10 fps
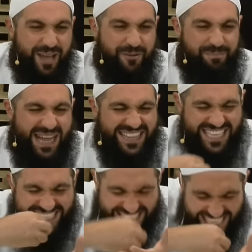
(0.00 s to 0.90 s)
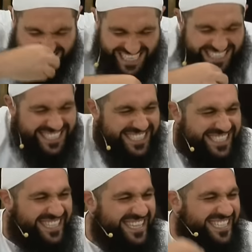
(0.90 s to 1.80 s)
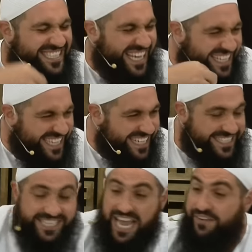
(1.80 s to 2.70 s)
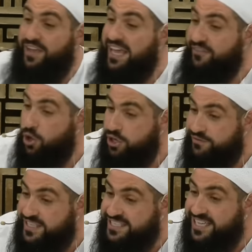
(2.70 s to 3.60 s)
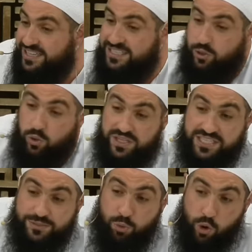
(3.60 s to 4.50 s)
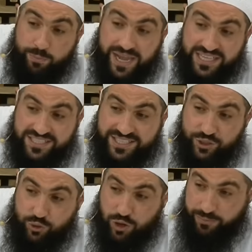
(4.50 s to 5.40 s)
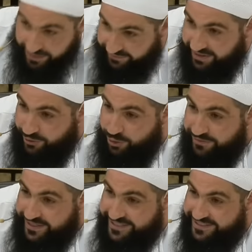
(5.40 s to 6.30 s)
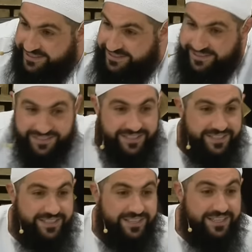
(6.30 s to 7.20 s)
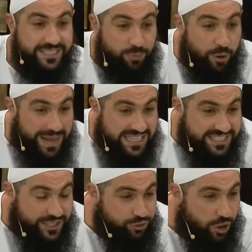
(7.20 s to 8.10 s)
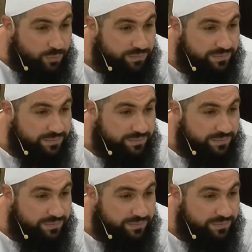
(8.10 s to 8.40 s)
But the sickness, the sickness. Have you ever heard of the sickness called the small man syndrome? Have you ever heard of this? Small man syndrome?